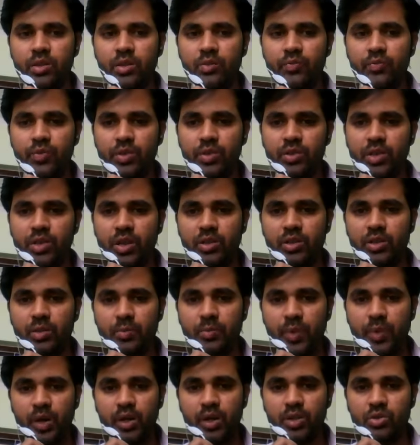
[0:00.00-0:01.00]
fixed action
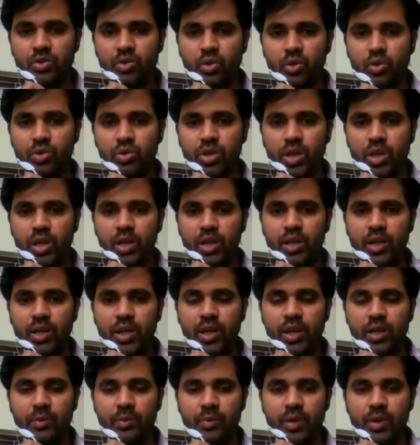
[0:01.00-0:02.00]
patterns or the
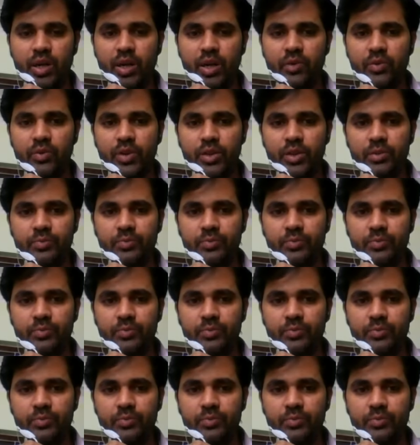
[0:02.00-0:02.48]
innate behavior.